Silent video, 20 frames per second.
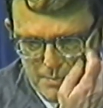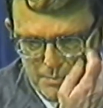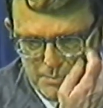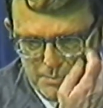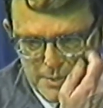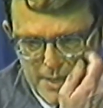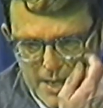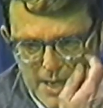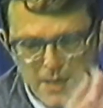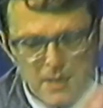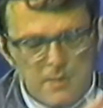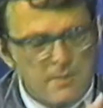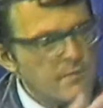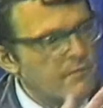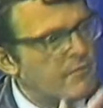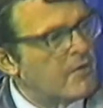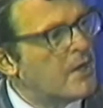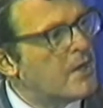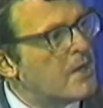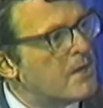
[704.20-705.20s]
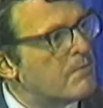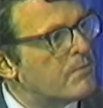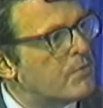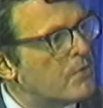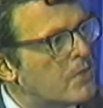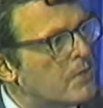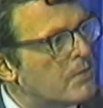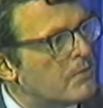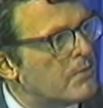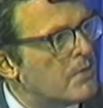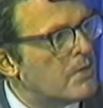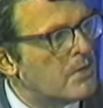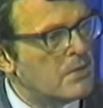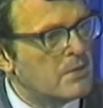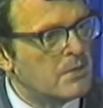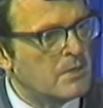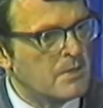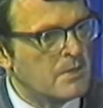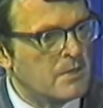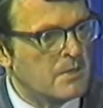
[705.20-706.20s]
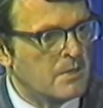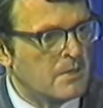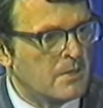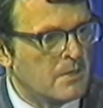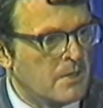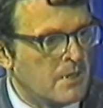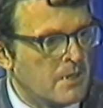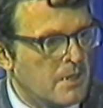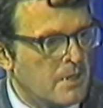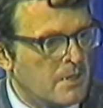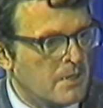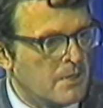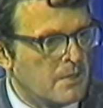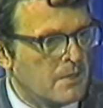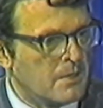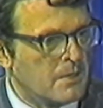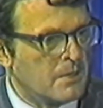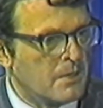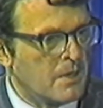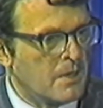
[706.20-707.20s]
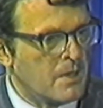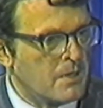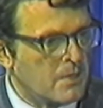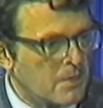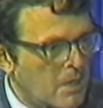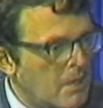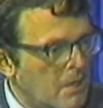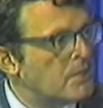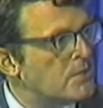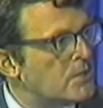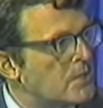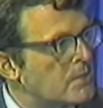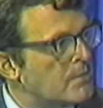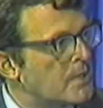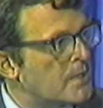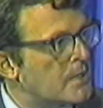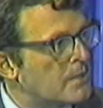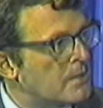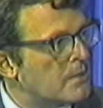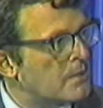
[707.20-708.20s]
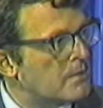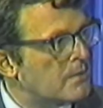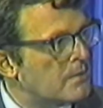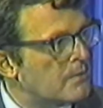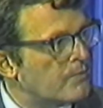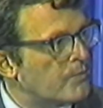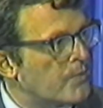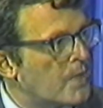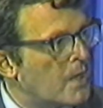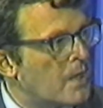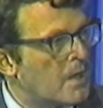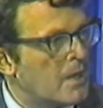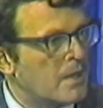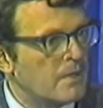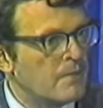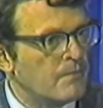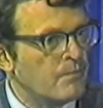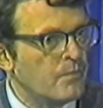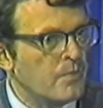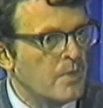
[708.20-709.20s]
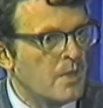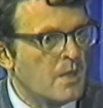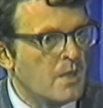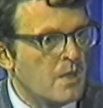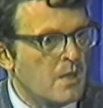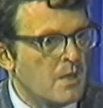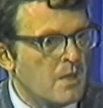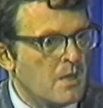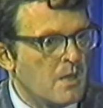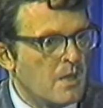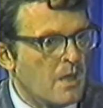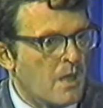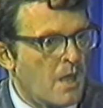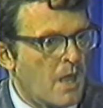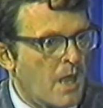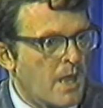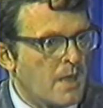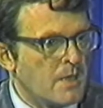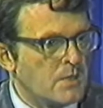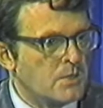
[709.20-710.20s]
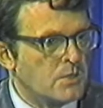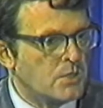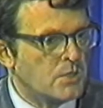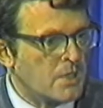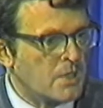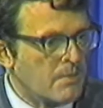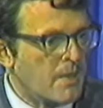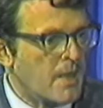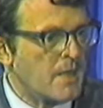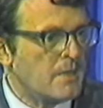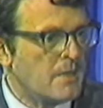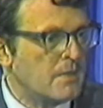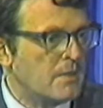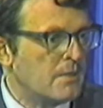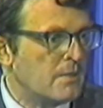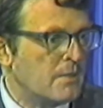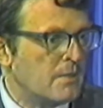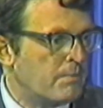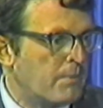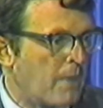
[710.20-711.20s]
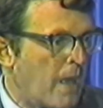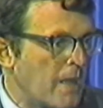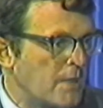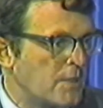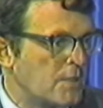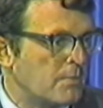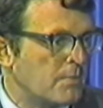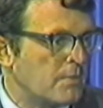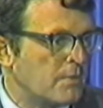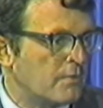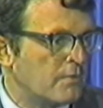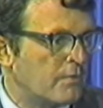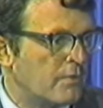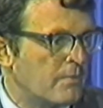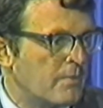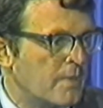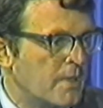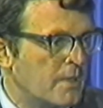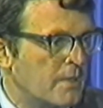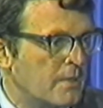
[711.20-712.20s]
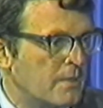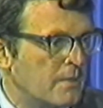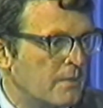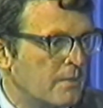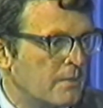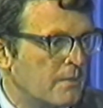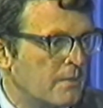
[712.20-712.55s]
played a very important role in encouraging me to go on. And she made the possible for me